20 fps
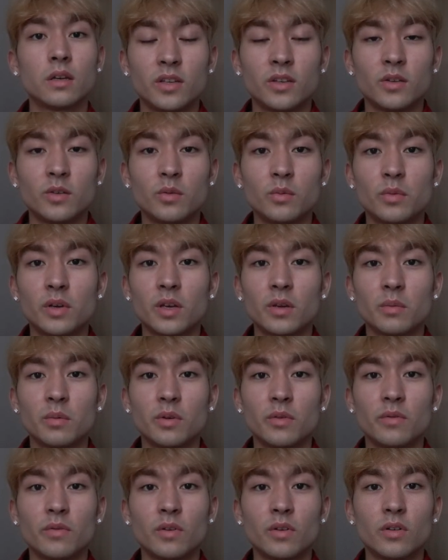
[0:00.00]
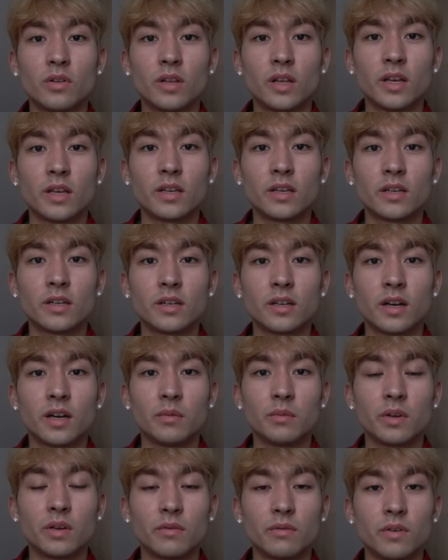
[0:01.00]
You make me feel like I
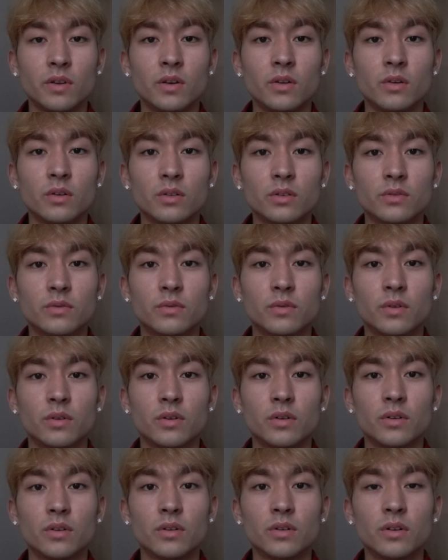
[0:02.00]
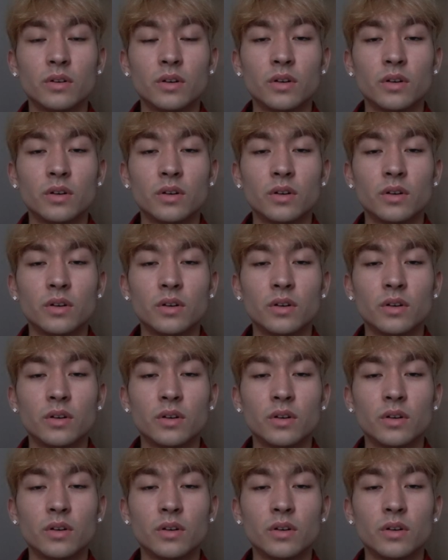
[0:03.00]
make videos for